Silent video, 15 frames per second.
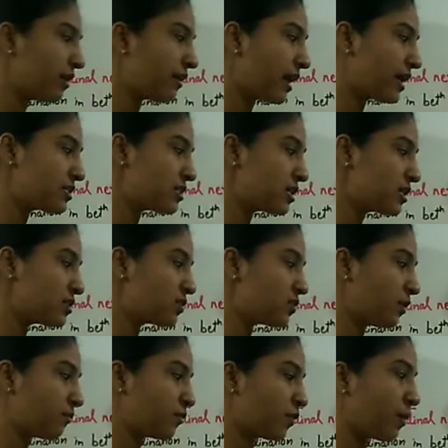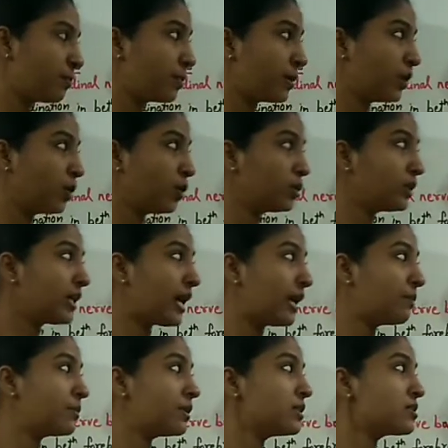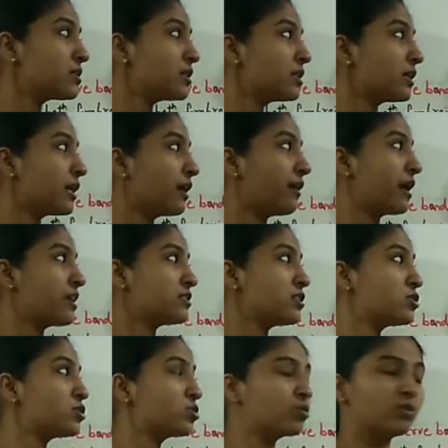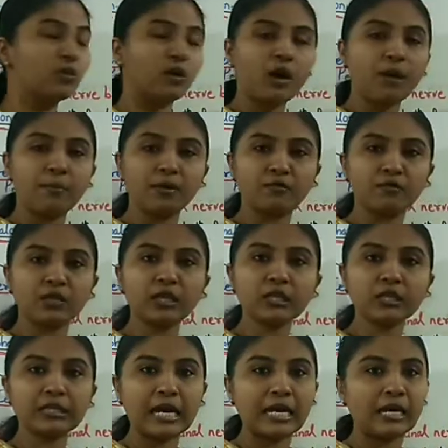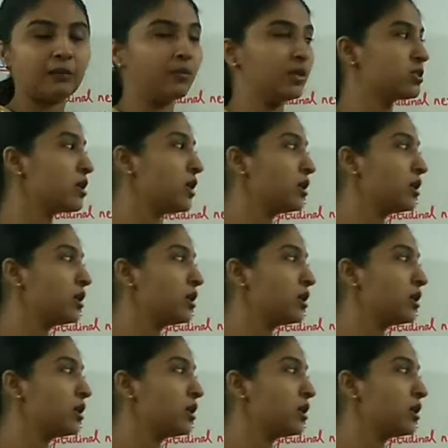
arises from below the thalamus. It arises above the thalamus.